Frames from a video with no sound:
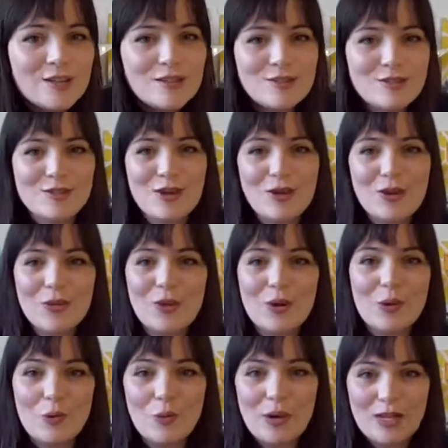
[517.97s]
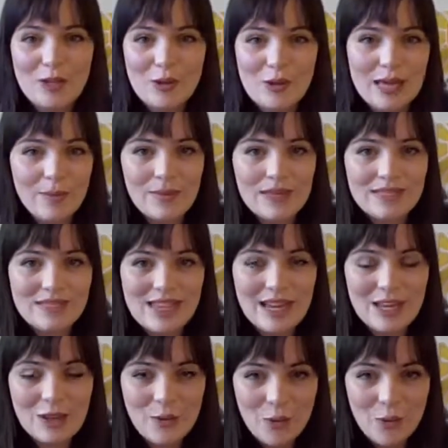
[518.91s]
So when you hear me
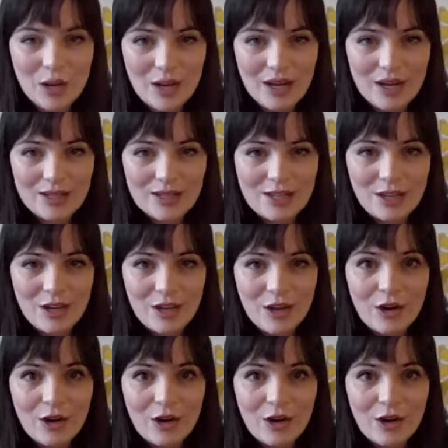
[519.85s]
say the word